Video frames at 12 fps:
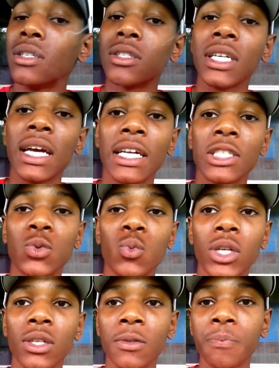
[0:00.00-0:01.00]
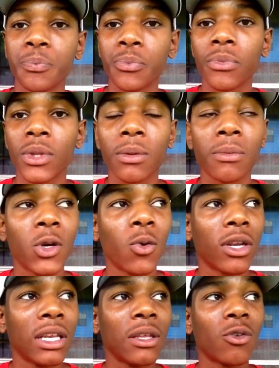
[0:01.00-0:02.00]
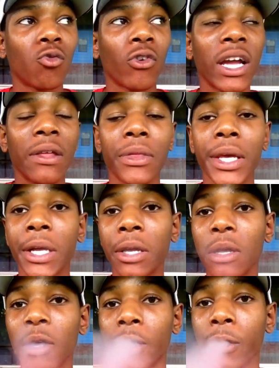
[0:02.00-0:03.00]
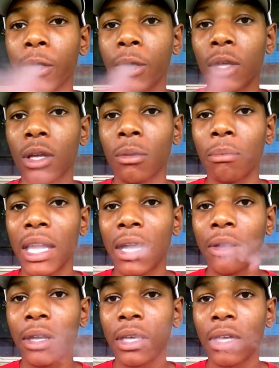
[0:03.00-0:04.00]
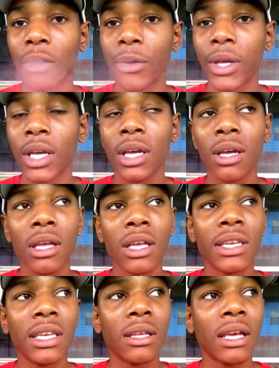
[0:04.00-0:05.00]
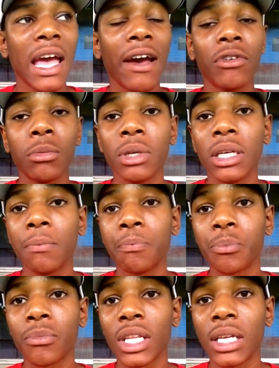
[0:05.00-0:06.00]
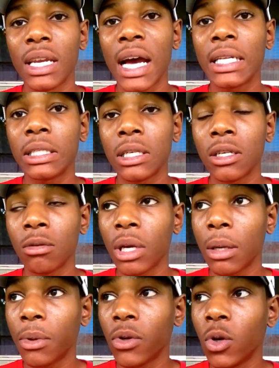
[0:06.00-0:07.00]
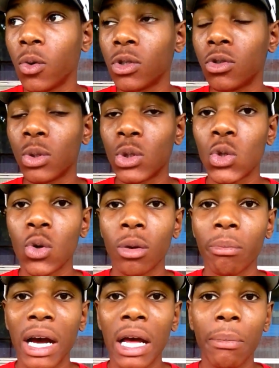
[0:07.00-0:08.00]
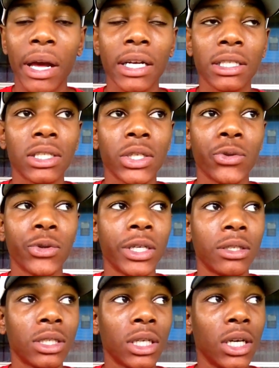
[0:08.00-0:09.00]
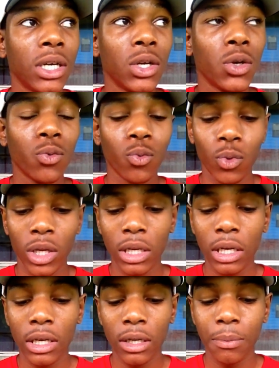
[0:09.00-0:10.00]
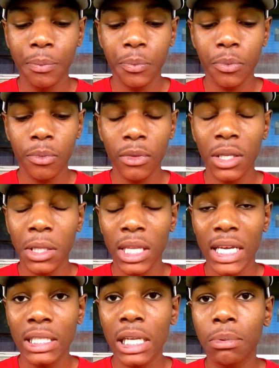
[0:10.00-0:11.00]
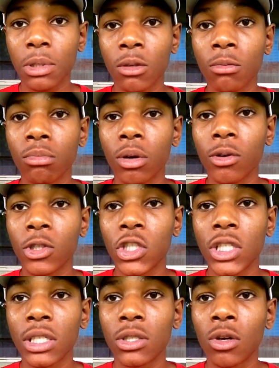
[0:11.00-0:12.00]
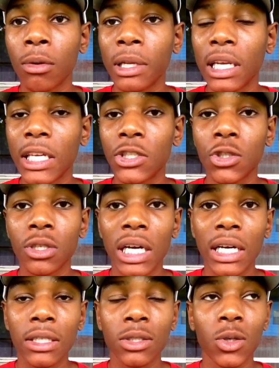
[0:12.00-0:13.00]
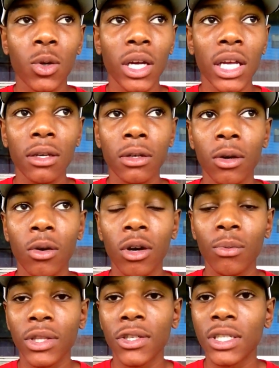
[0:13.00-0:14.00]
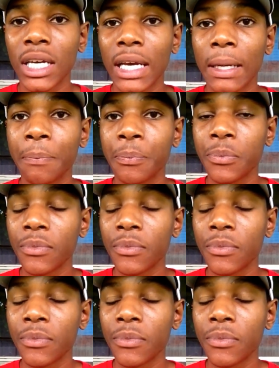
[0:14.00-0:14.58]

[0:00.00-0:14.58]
But yeah, I just wanted to go on a little rant there about having to be 19 to be able to go into a store and buy a pack of cigarettes, when that's absolute bullshit. So I'm going to let you guys go ahead and go on with your day.